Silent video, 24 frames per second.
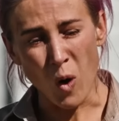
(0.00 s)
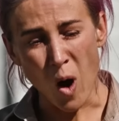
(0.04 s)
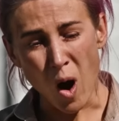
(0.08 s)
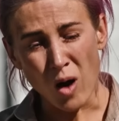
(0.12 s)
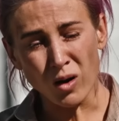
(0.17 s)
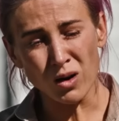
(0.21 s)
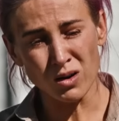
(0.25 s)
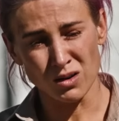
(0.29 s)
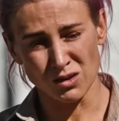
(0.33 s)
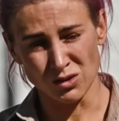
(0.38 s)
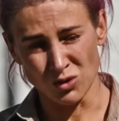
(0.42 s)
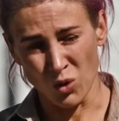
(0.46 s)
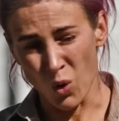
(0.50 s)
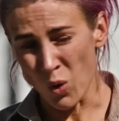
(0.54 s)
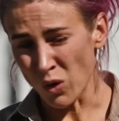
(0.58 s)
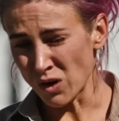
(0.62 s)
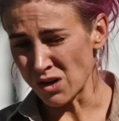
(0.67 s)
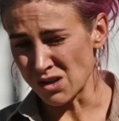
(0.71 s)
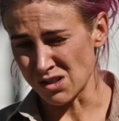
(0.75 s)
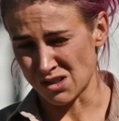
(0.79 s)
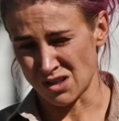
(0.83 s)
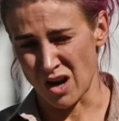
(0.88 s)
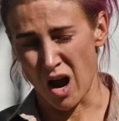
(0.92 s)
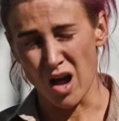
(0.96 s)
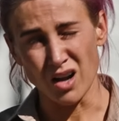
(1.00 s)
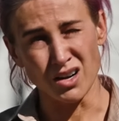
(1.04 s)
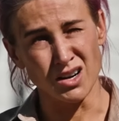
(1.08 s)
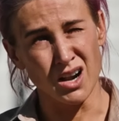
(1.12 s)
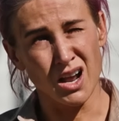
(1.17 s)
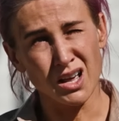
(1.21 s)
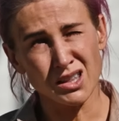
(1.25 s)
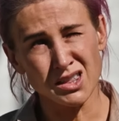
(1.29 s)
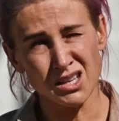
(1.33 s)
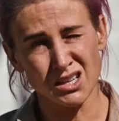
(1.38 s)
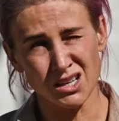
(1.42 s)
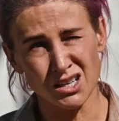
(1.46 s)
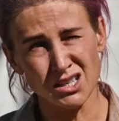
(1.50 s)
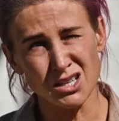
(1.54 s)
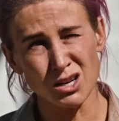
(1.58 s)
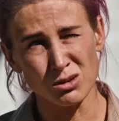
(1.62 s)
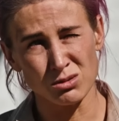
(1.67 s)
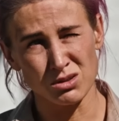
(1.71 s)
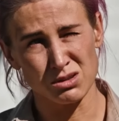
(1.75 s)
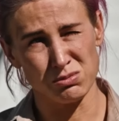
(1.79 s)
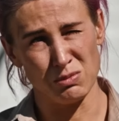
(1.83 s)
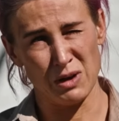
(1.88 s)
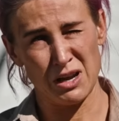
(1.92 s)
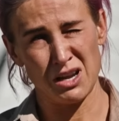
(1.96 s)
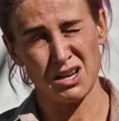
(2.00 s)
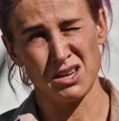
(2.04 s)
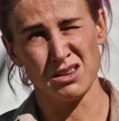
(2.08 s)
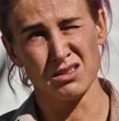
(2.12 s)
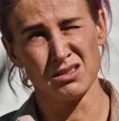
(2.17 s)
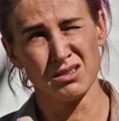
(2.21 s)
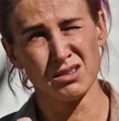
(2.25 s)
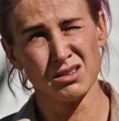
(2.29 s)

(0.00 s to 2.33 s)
Walker and Lloyd, it's got nothing to do with me.